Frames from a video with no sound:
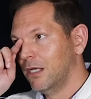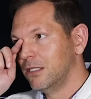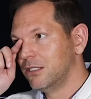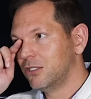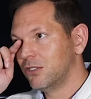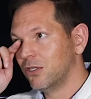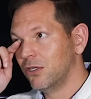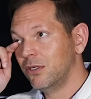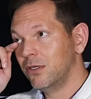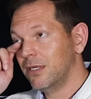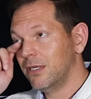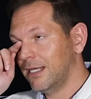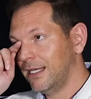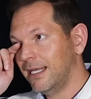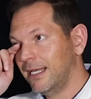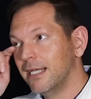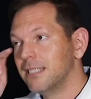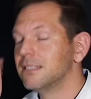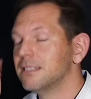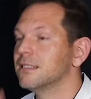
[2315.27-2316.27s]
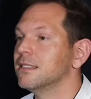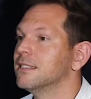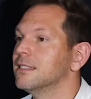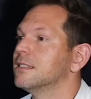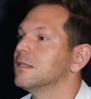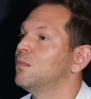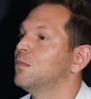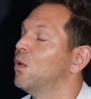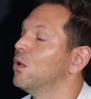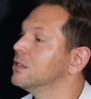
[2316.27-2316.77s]
So yes,
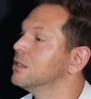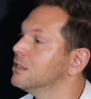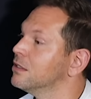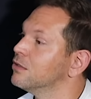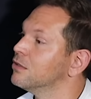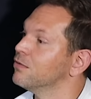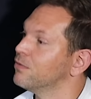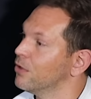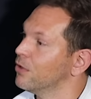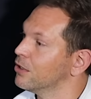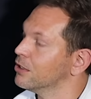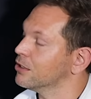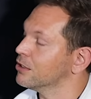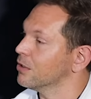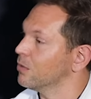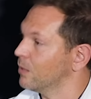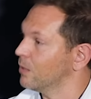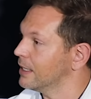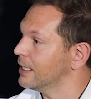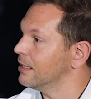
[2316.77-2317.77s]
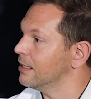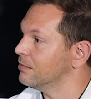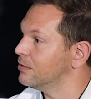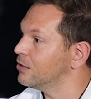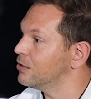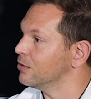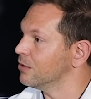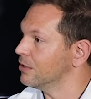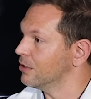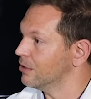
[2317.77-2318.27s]
it's important to focus on what
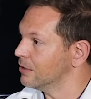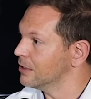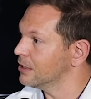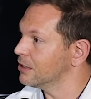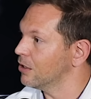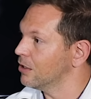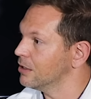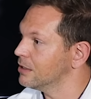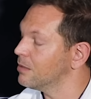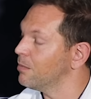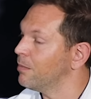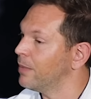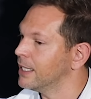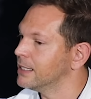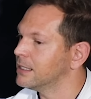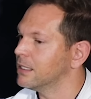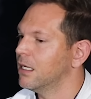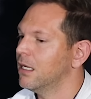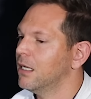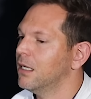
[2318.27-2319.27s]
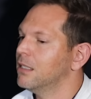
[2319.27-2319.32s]
gives you the results, but